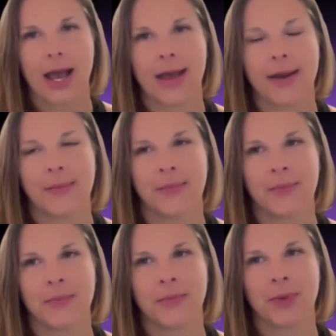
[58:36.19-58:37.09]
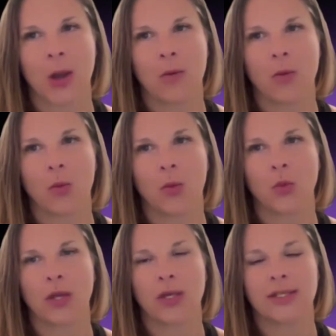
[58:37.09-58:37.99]
But
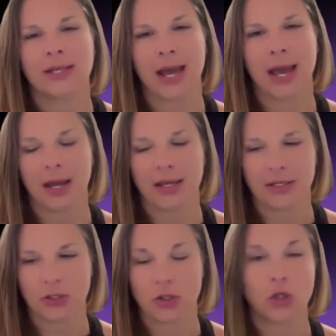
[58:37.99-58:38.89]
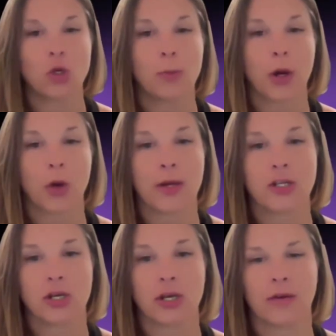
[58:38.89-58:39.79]
is that, I guess there's a two-part
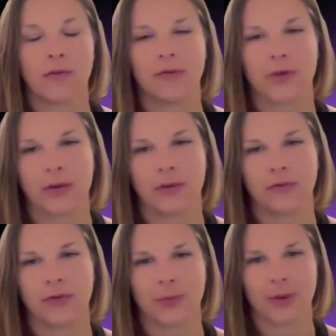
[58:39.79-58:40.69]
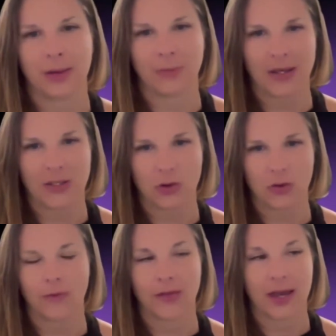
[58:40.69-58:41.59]
question for me based
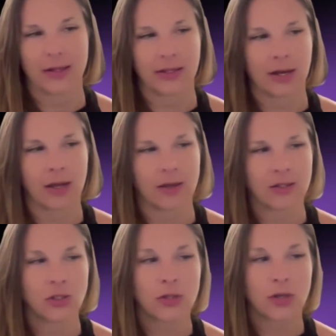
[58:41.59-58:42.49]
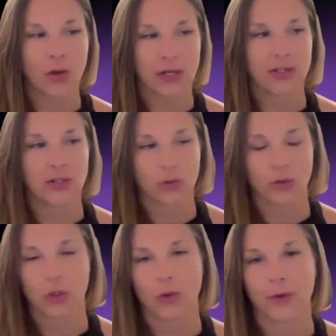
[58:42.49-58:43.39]
off of that. And to the audience
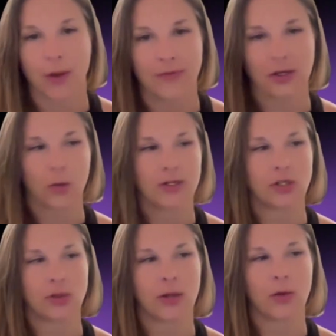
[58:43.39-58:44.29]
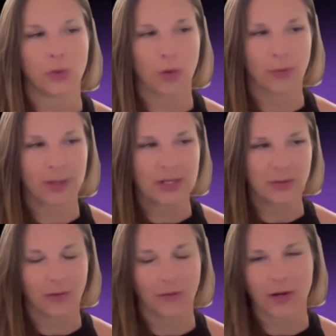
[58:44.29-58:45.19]
also, if you have any questions we go through,
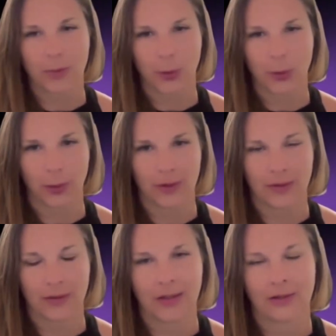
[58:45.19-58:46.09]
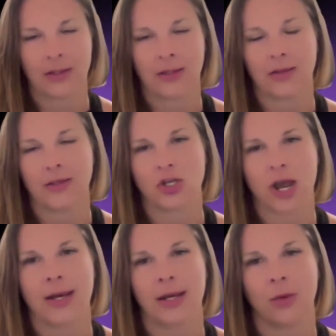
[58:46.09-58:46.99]
please feel free to put them in the
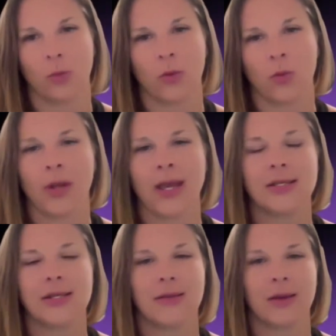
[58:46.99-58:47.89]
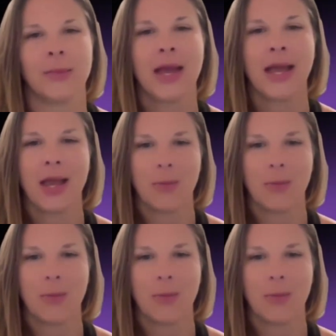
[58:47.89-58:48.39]
chat and we'll get to them.